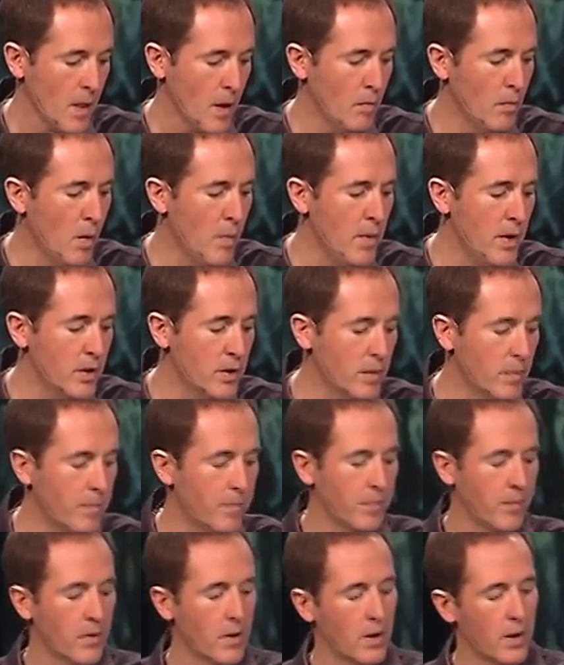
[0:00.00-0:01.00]
momentum.
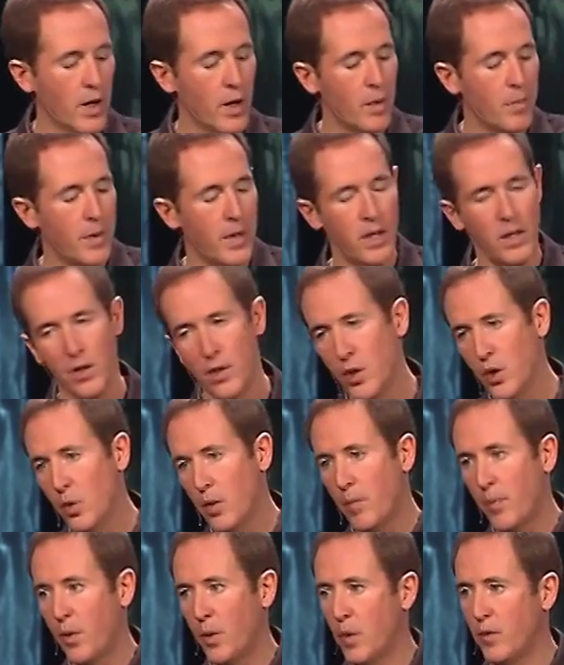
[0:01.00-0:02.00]
Letter B, new,
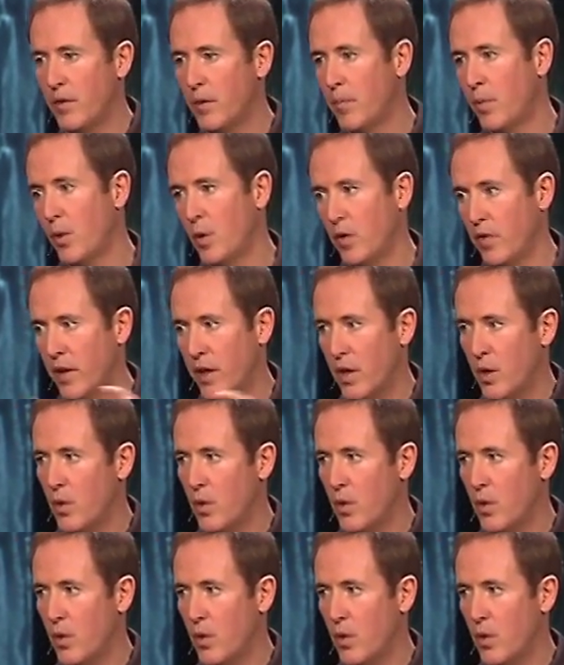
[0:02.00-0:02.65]
improved, improving.